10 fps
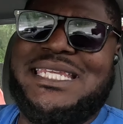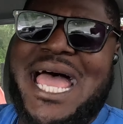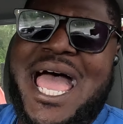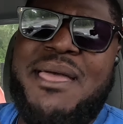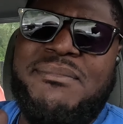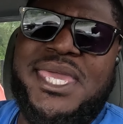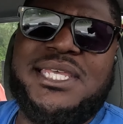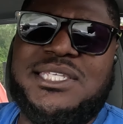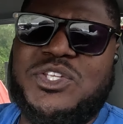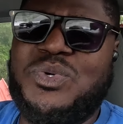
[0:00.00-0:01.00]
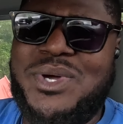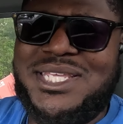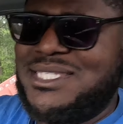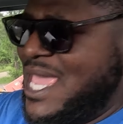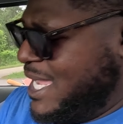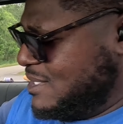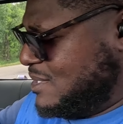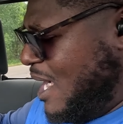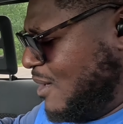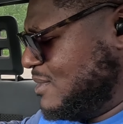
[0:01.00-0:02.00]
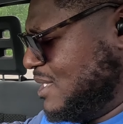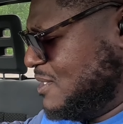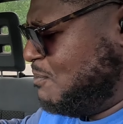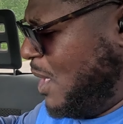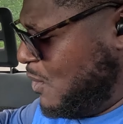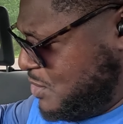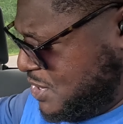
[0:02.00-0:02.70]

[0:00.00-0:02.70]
nine minutes and 20 seconds talking to this pole